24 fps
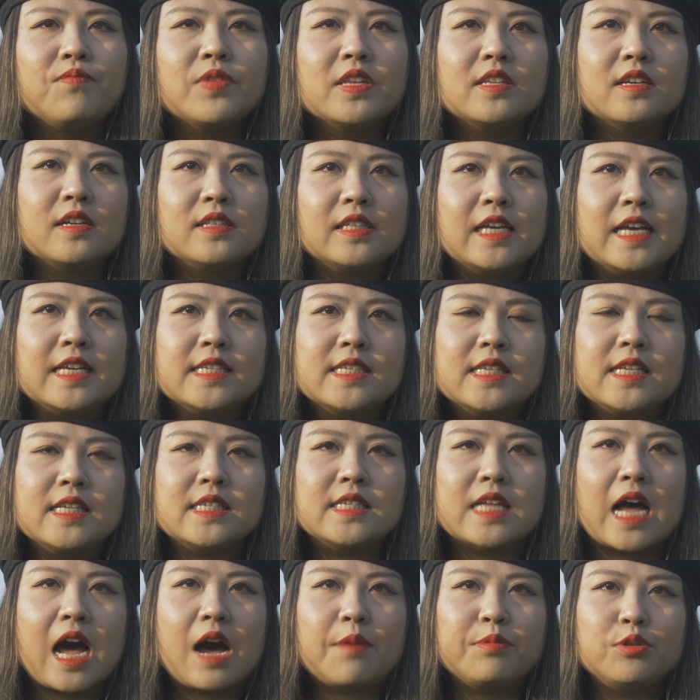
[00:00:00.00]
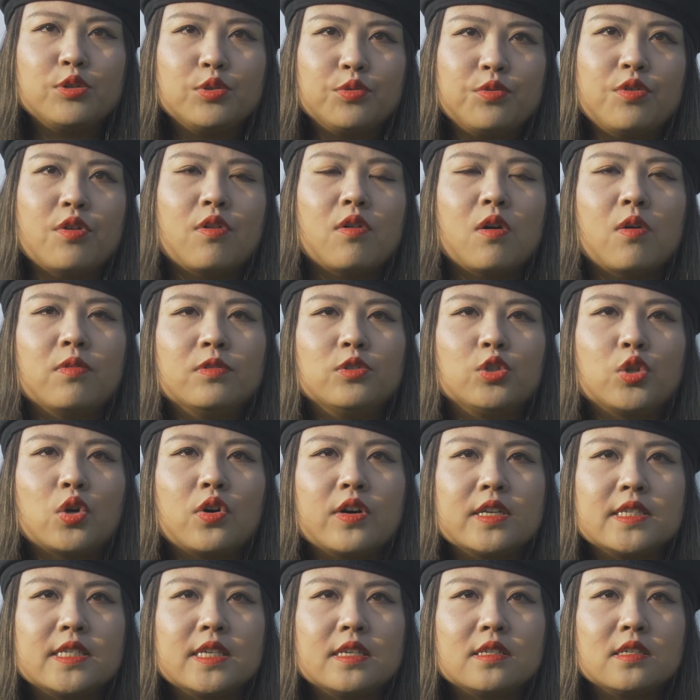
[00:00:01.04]
The taste is up to your own
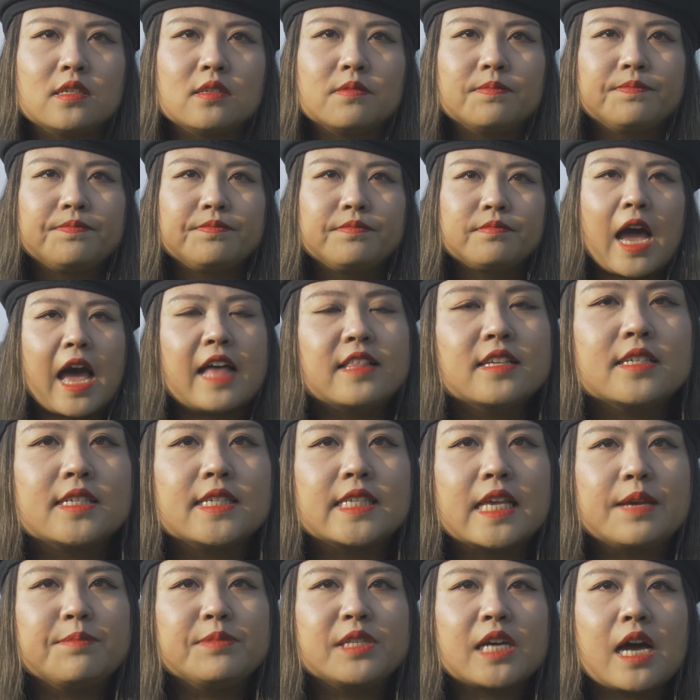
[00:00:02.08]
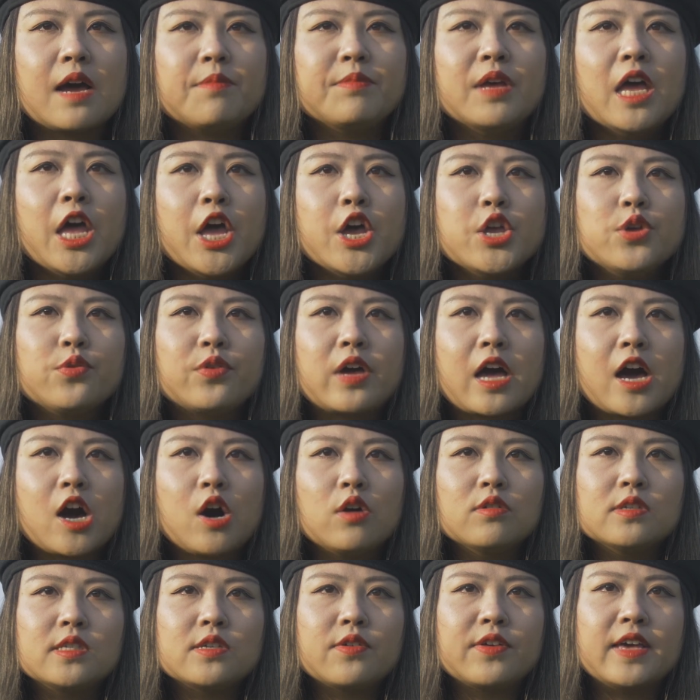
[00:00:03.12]
choices. At the same time, you can
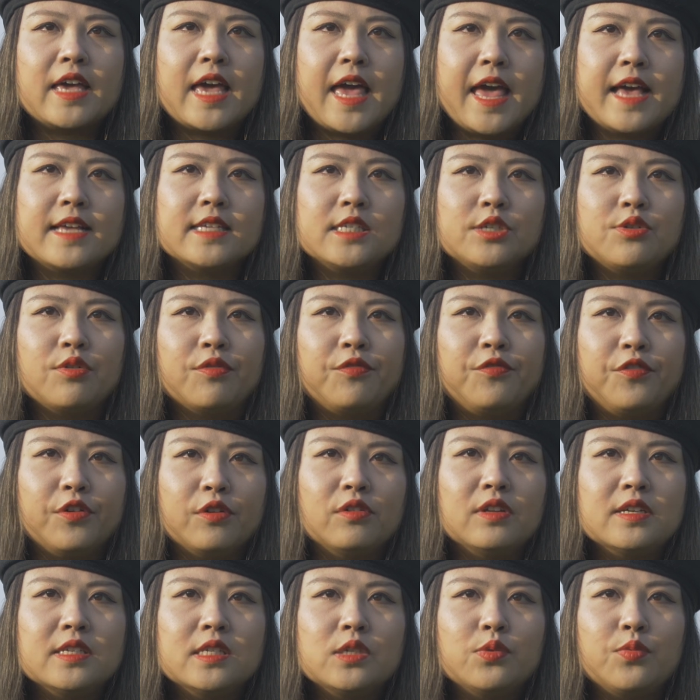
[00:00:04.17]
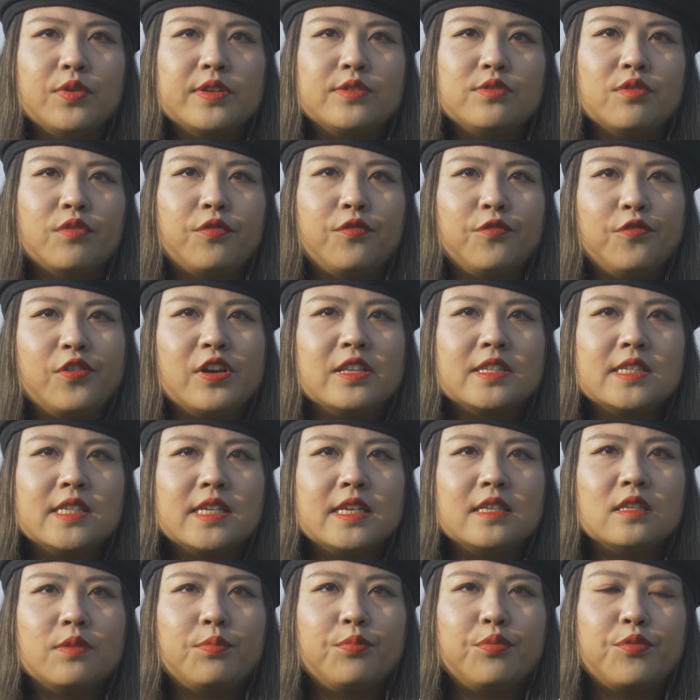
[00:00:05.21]
also enhance your feelings with your friends
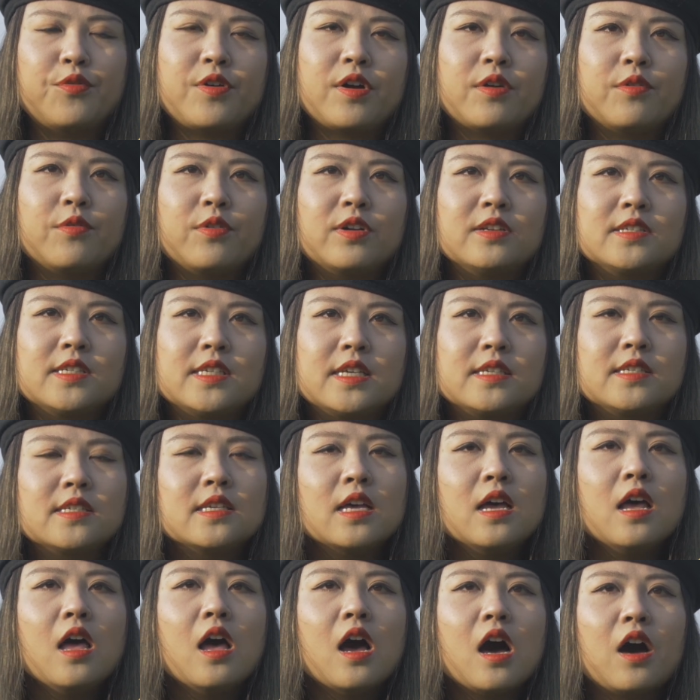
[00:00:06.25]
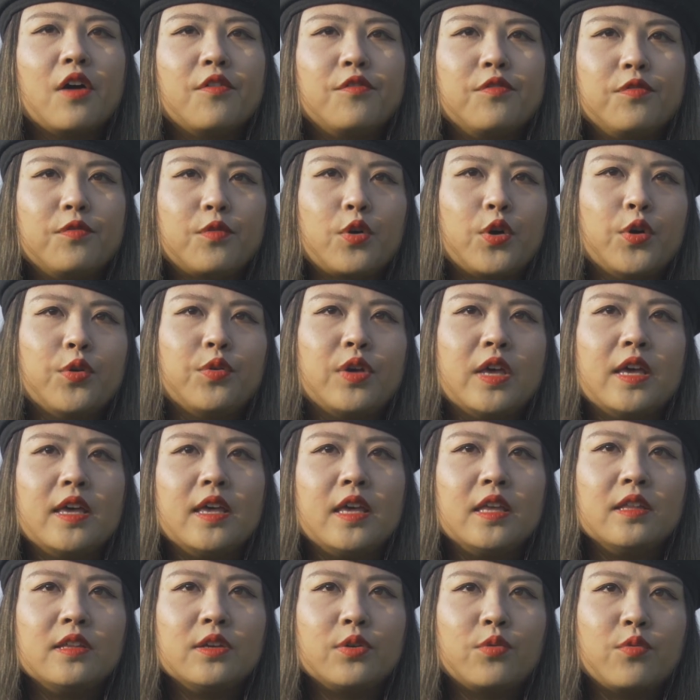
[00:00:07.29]
in the progresses of cooking
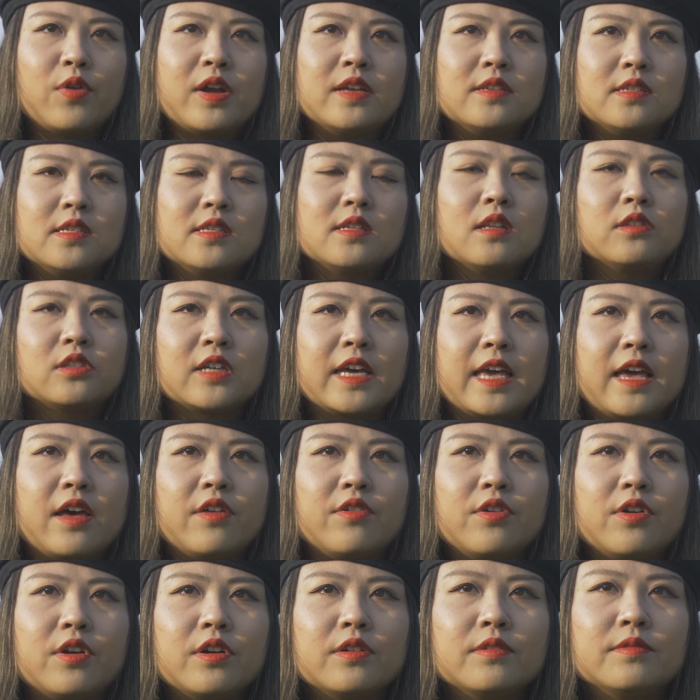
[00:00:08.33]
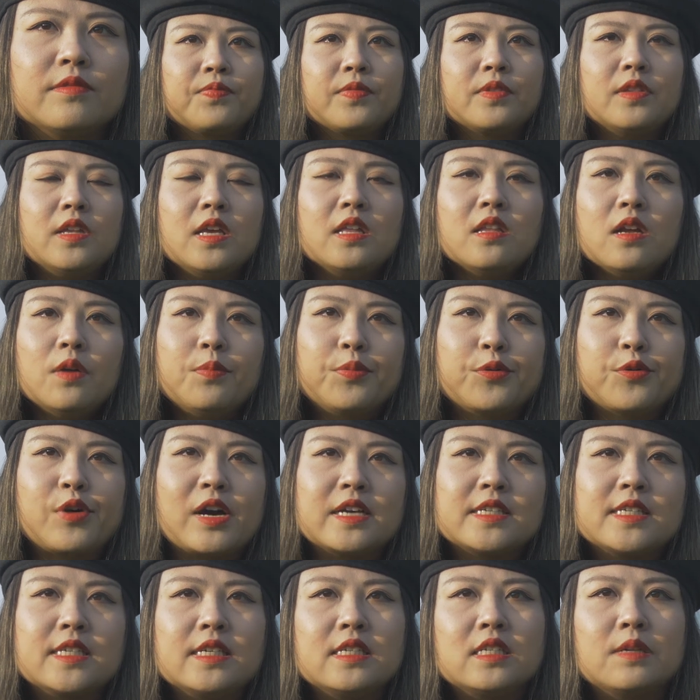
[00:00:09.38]
ingredients together. Dinner
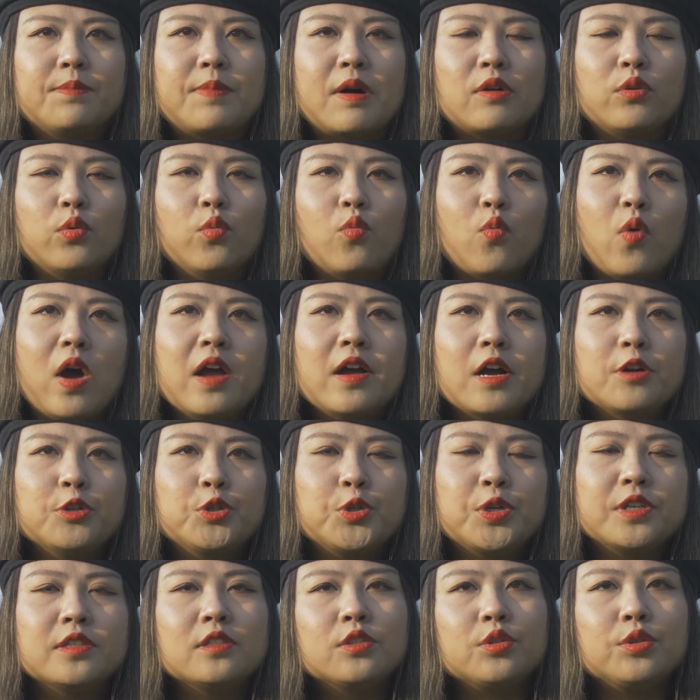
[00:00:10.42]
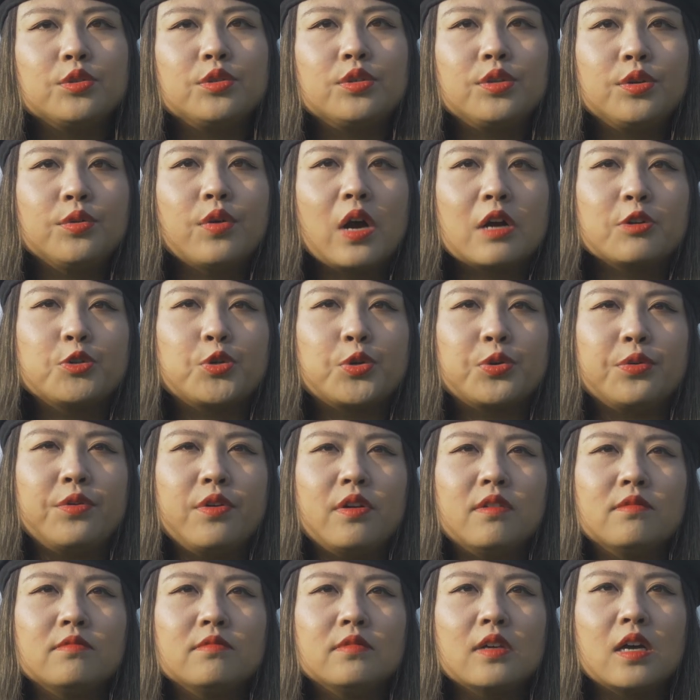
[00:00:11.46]
price is about 100 to 200
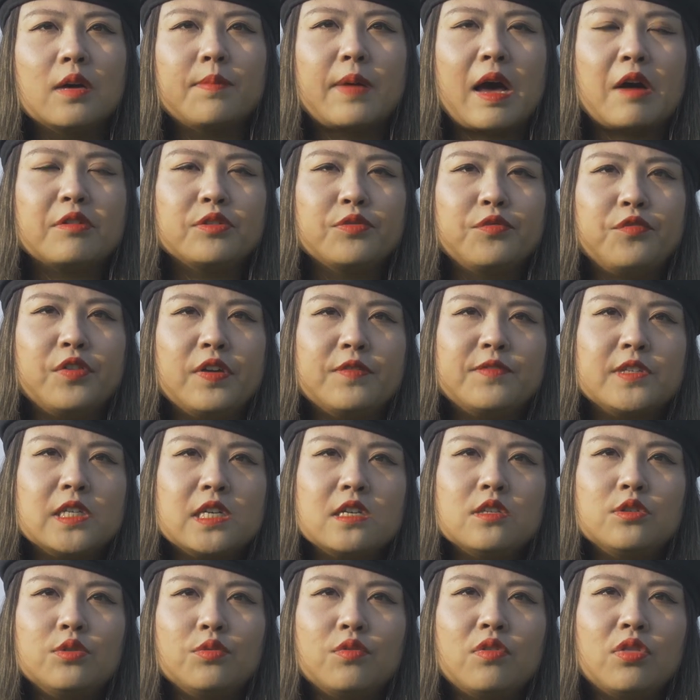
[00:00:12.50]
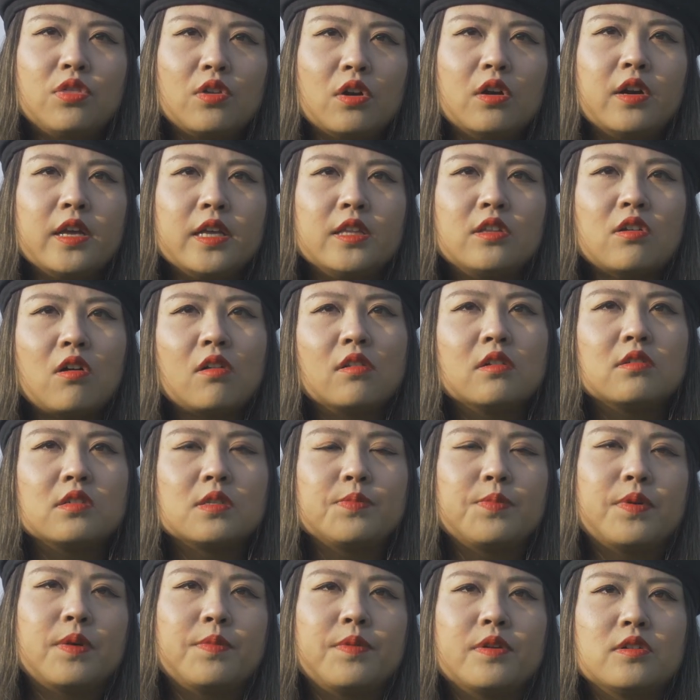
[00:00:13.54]
yuan, about $15 to
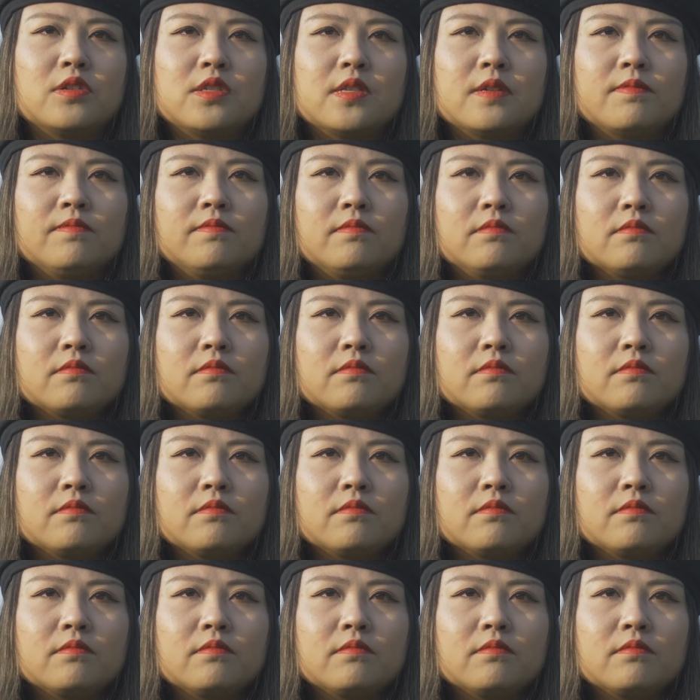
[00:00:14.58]
$30 per person.